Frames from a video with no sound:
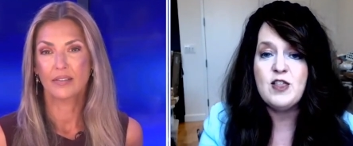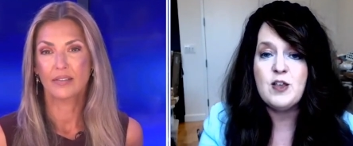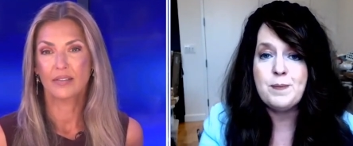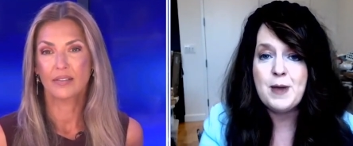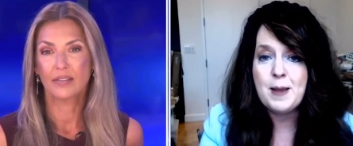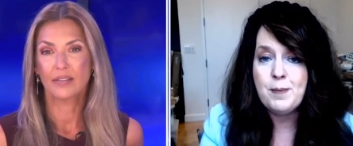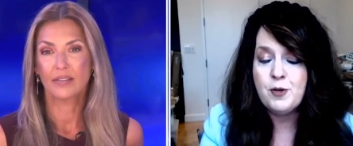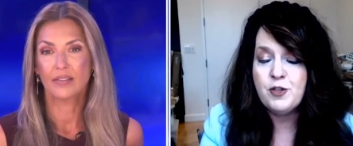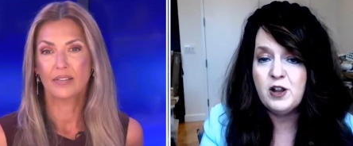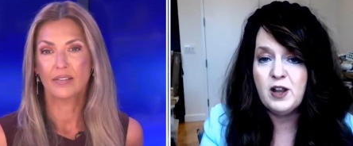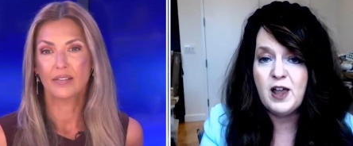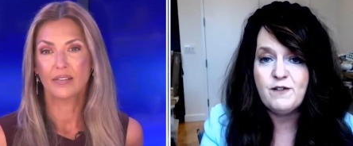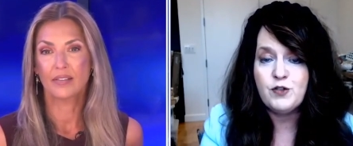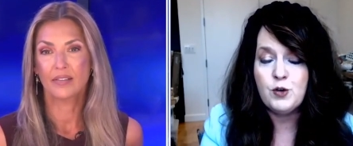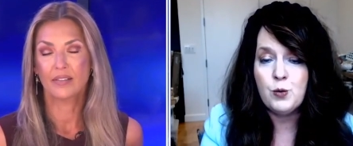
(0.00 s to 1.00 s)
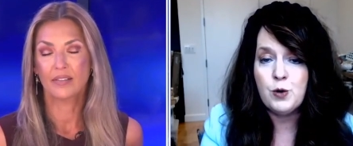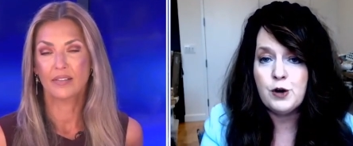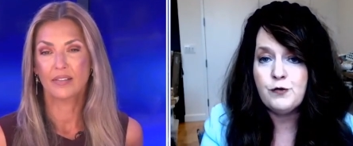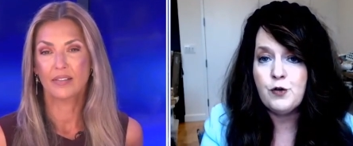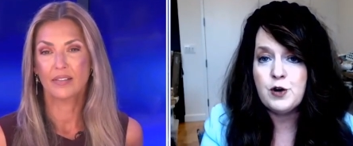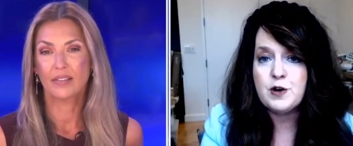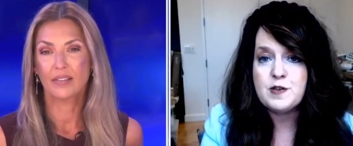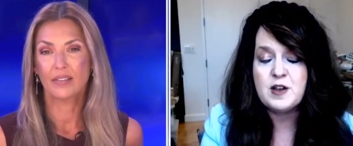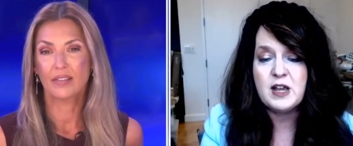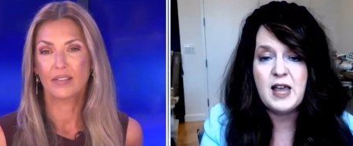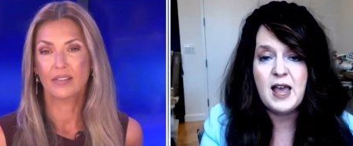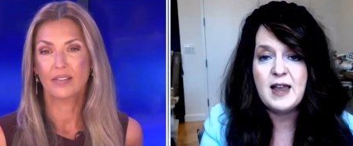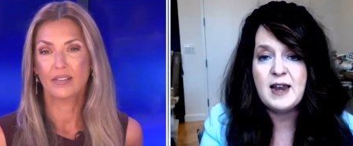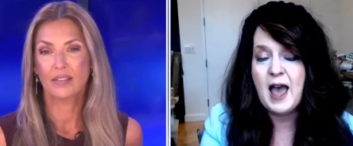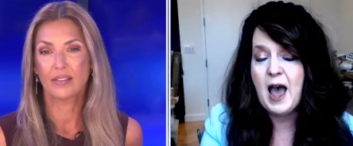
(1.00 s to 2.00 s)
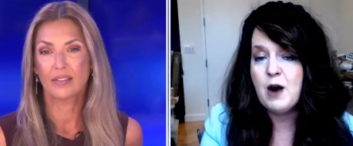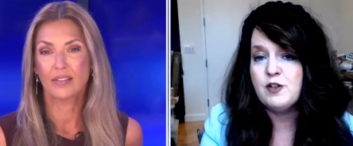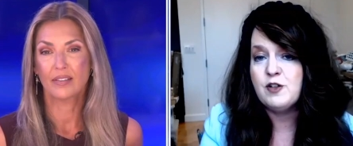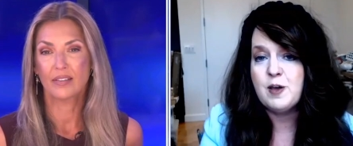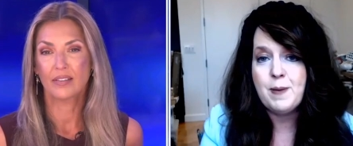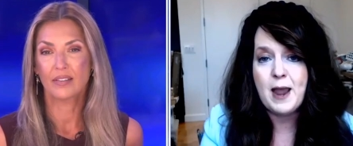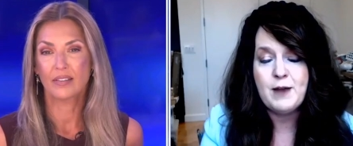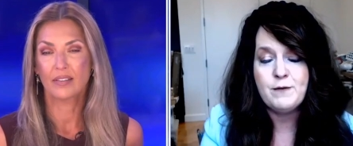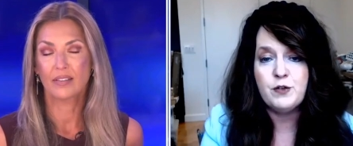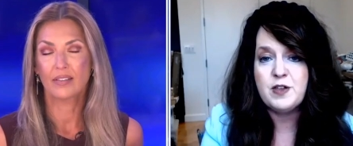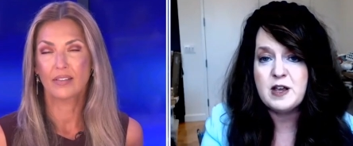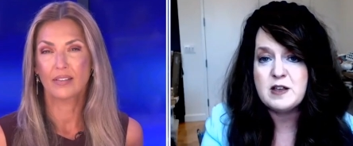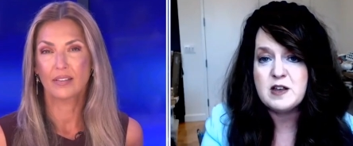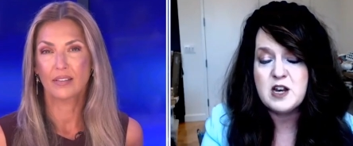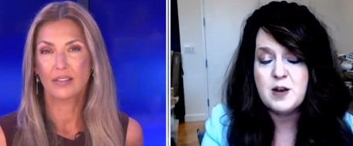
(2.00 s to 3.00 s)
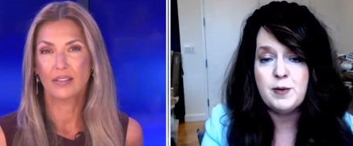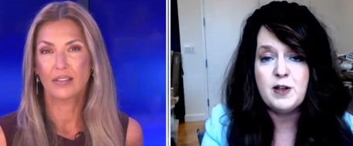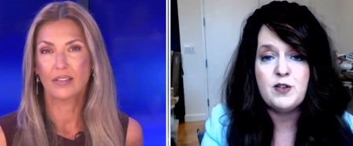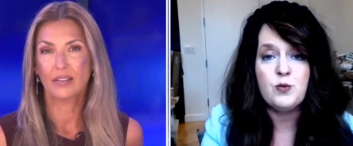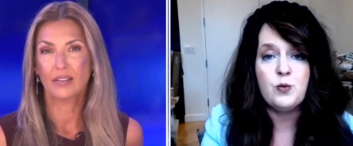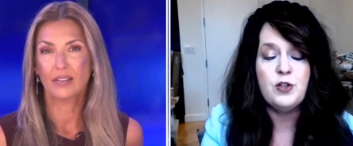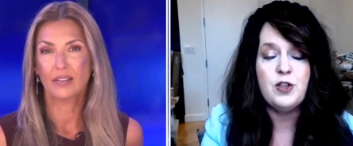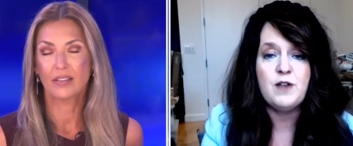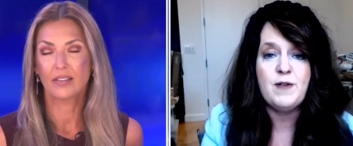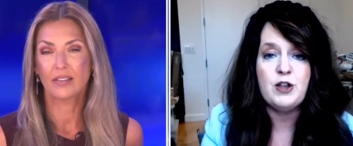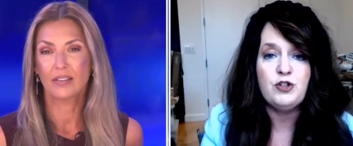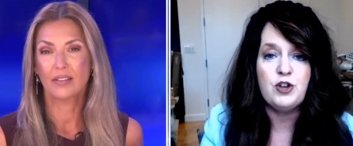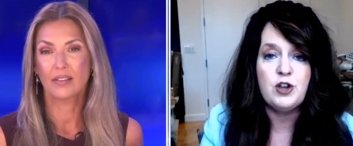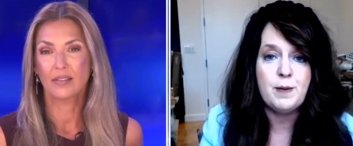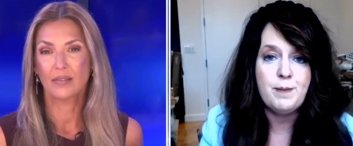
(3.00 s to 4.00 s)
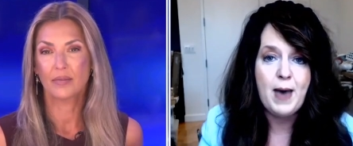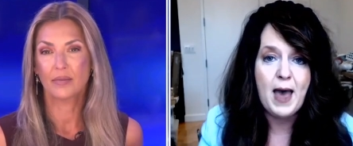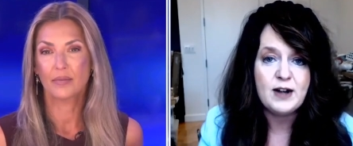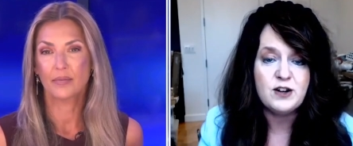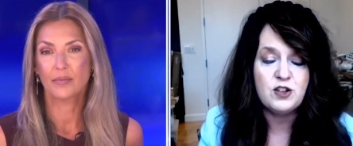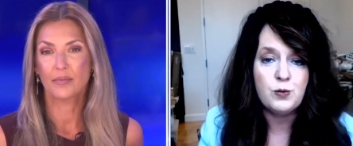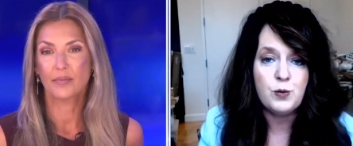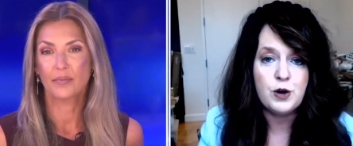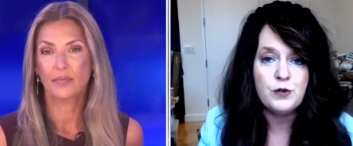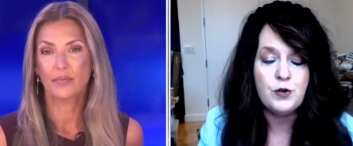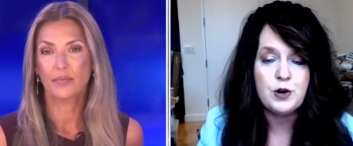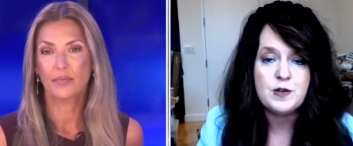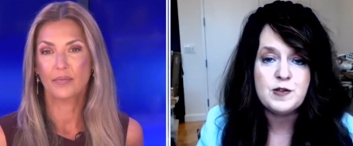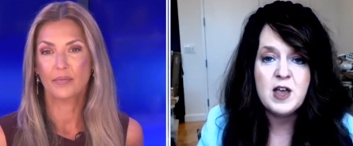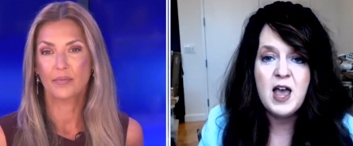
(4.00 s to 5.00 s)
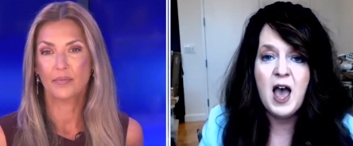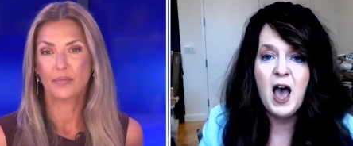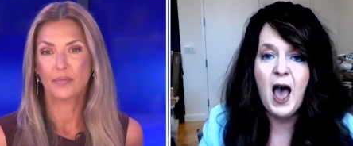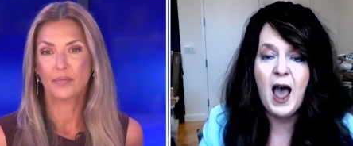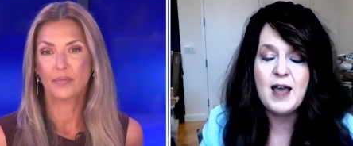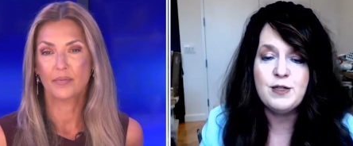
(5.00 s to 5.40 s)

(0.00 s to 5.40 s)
Speaker 1: And the people that left the workforce, again, how are they paying for things? Stimulus, will they eventually come back to the workforce?